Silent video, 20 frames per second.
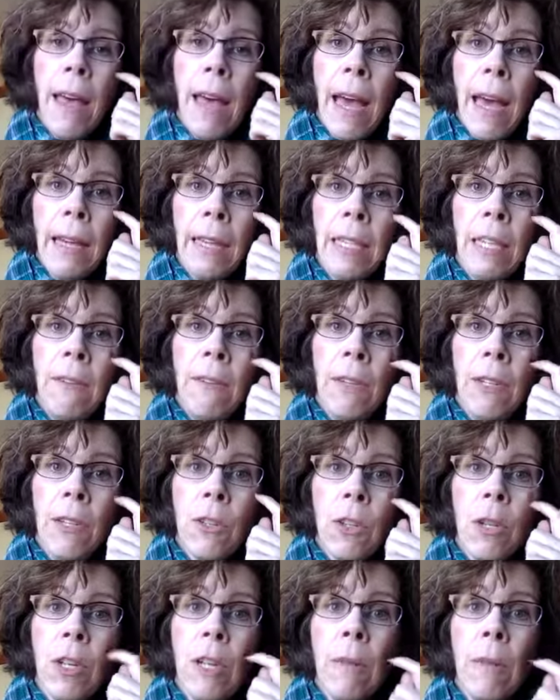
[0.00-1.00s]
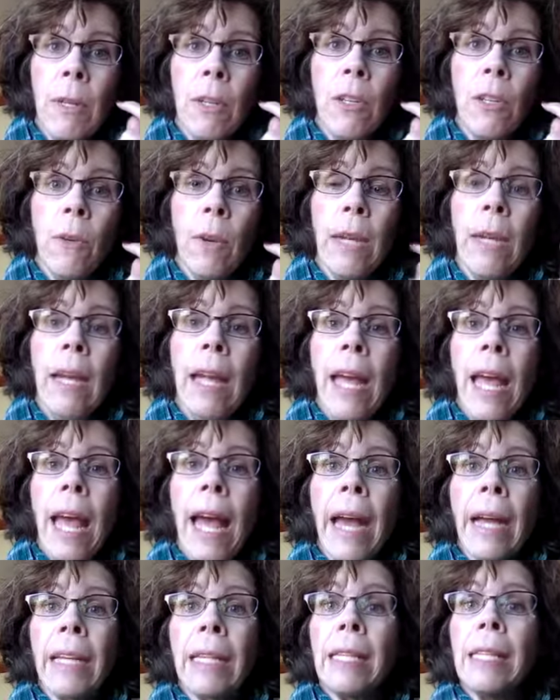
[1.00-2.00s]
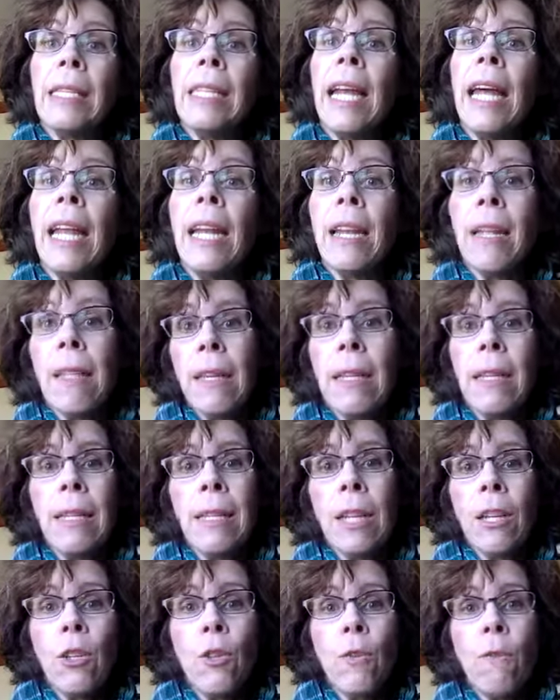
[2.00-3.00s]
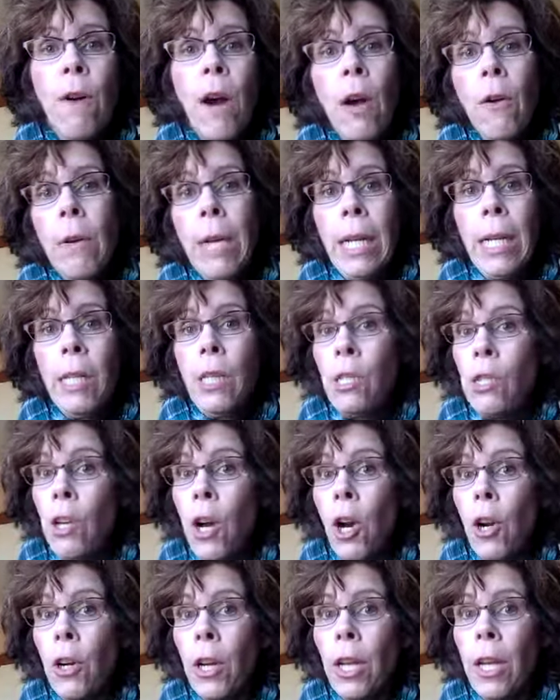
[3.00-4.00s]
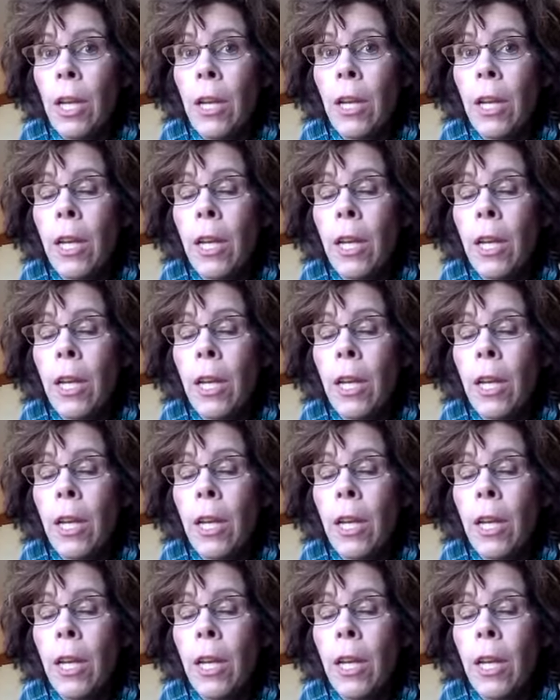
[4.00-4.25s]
activities you're going to be doing extend things that you've already started.